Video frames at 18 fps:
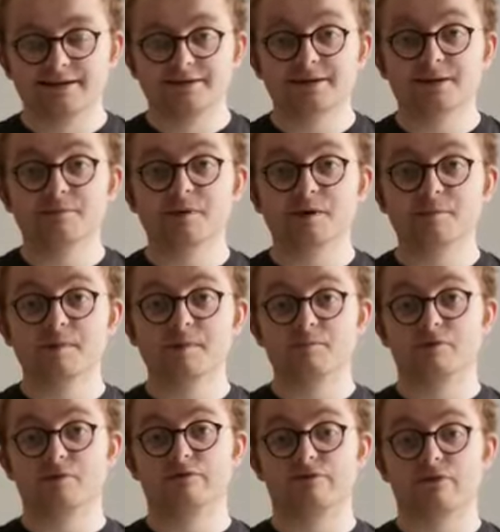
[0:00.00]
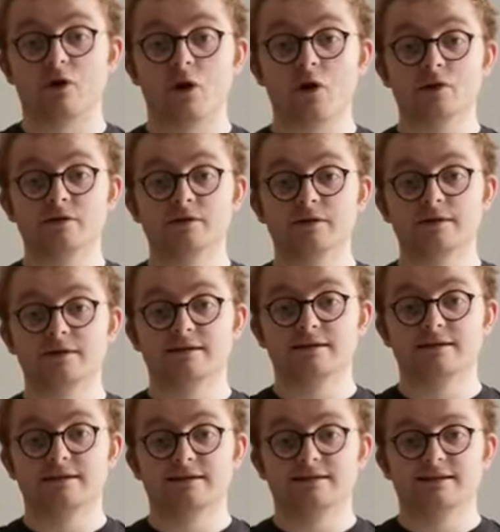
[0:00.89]
Some can be profound,
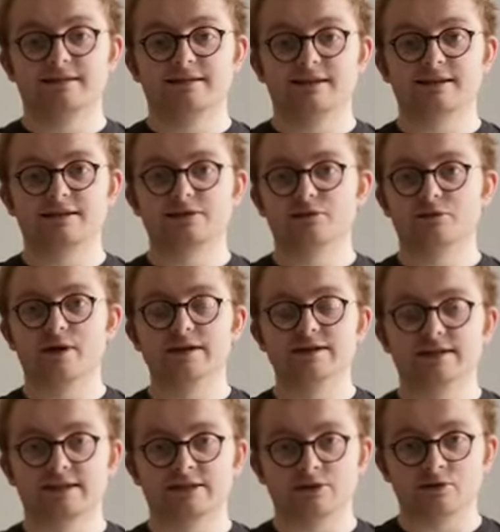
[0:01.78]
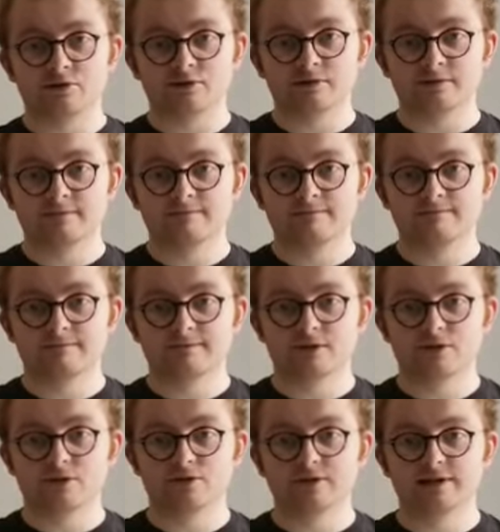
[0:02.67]
like Sir Isaac Newton,
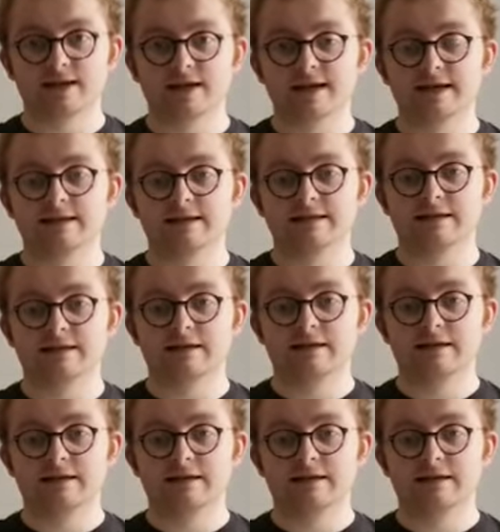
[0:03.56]
who said,